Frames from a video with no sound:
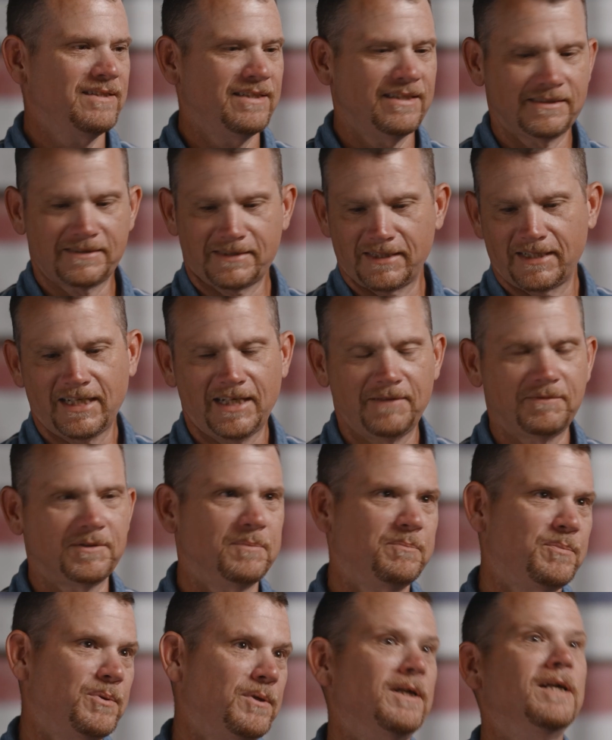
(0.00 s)
instead of having
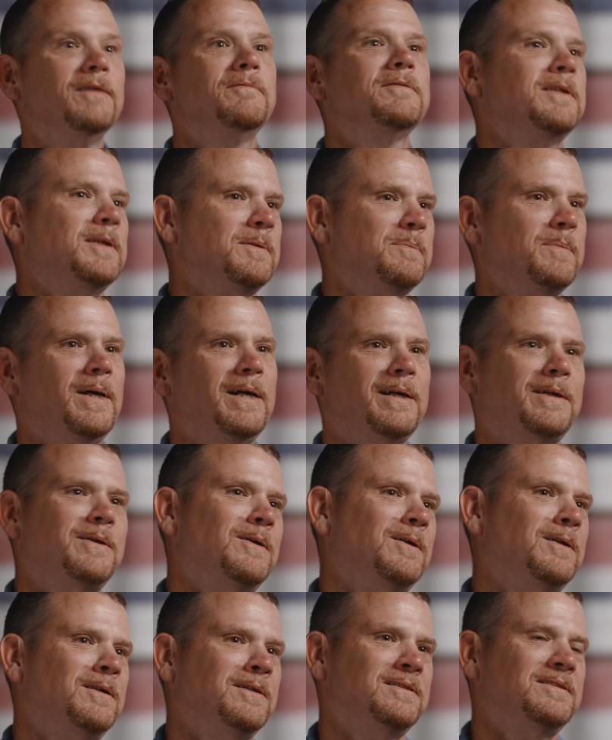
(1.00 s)
to put everything back
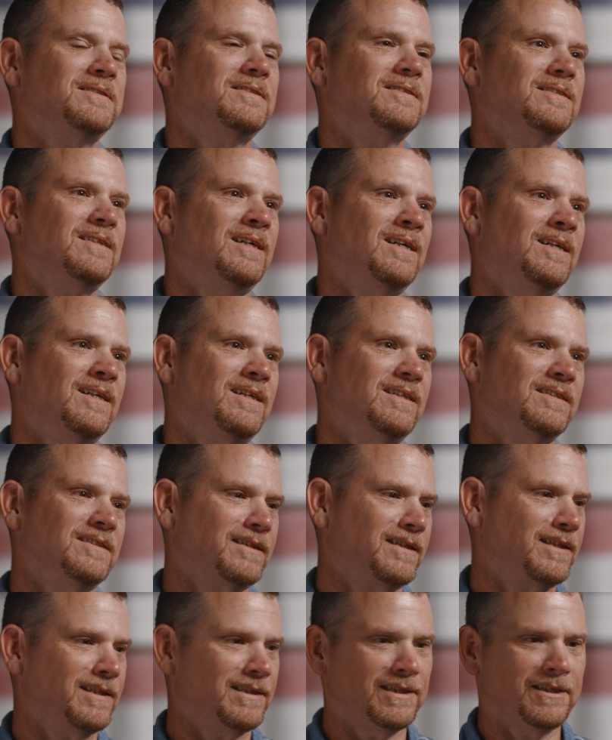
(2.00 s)
on
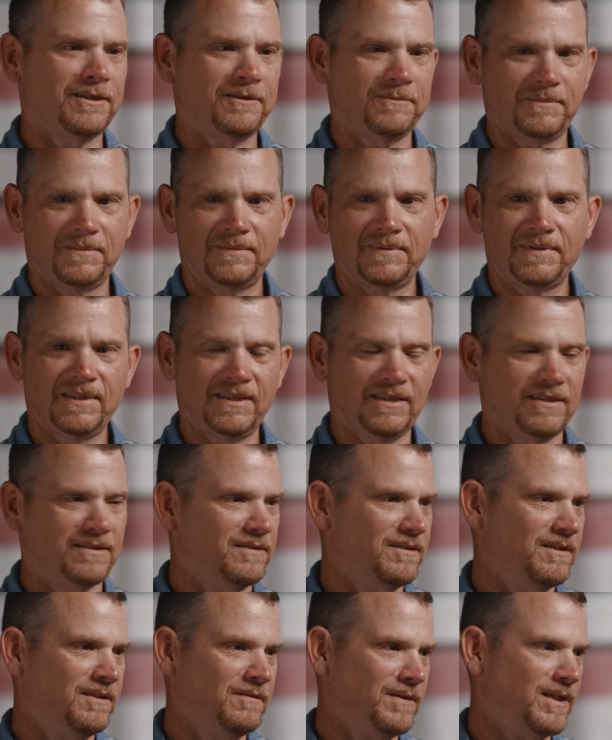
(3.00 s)
to get up,
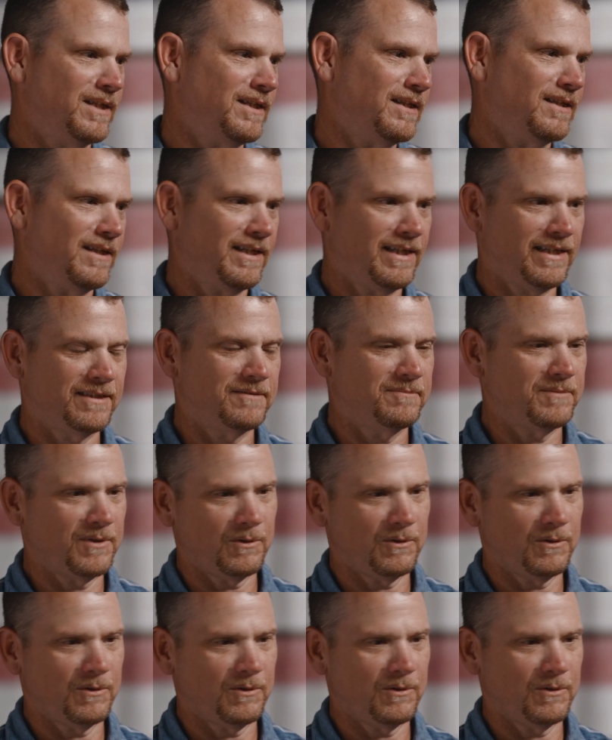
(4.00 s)
if I need to hand